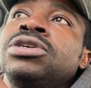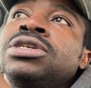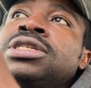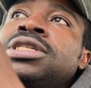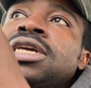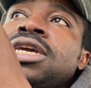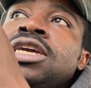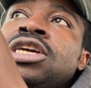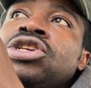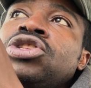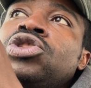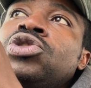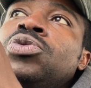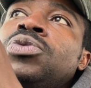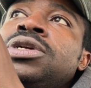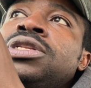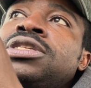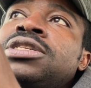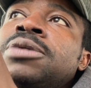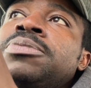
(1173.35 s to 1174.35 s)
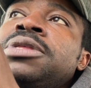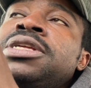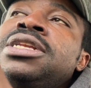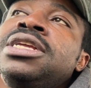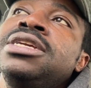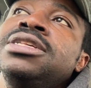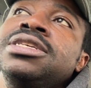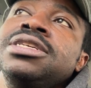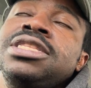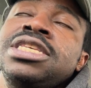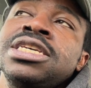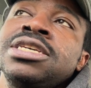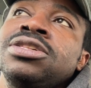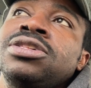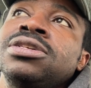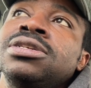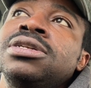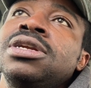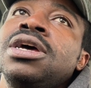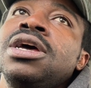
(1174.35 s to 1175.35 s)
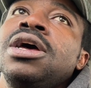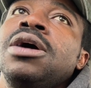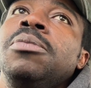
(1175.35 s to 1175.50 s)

is an issue and something needs attention,